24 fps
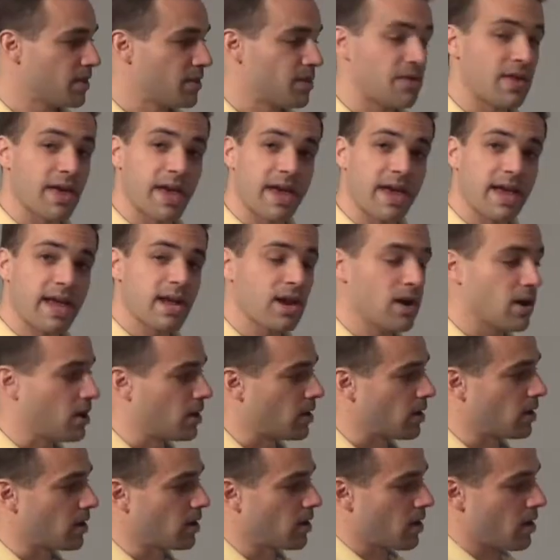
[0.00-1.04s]
They
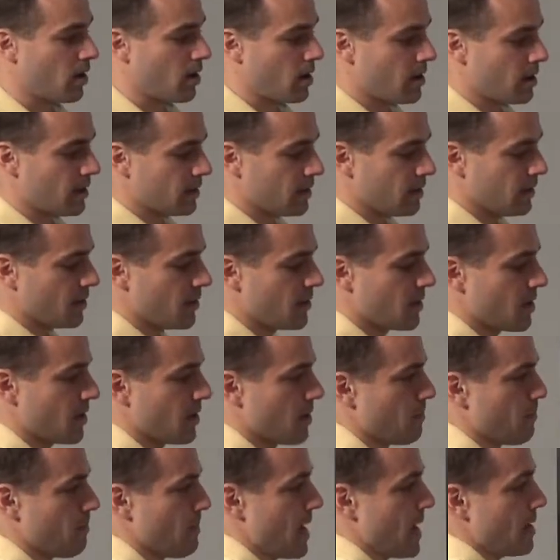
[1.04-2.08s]
are on
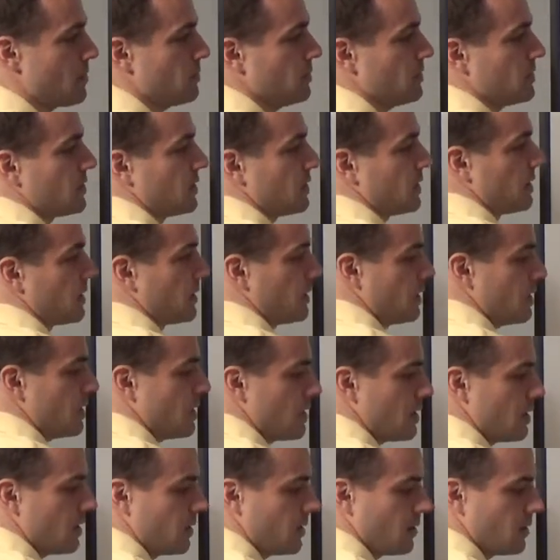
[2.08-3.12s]
the mountain
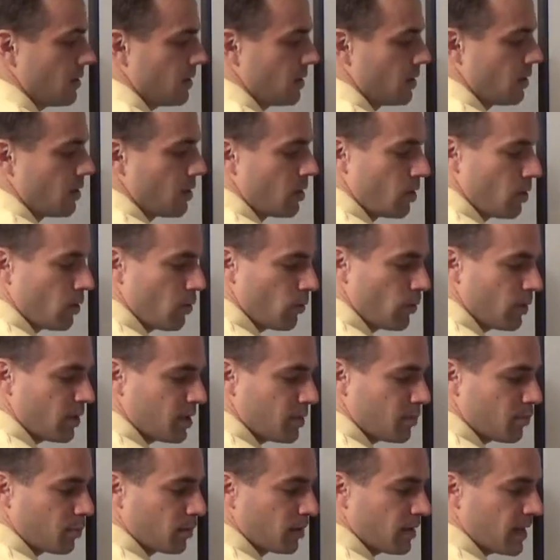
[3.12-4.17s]

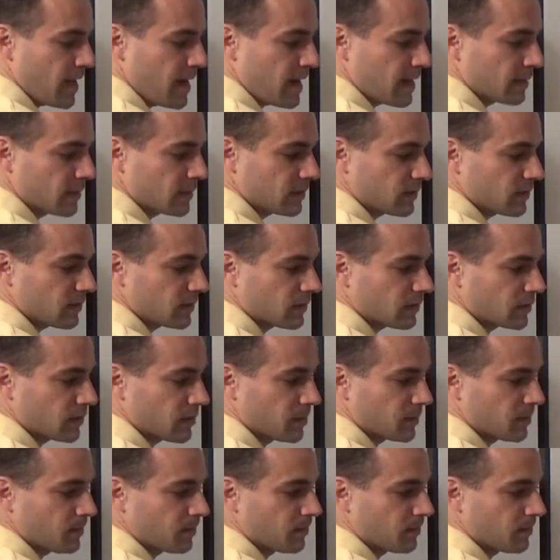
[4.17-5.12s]
with plants.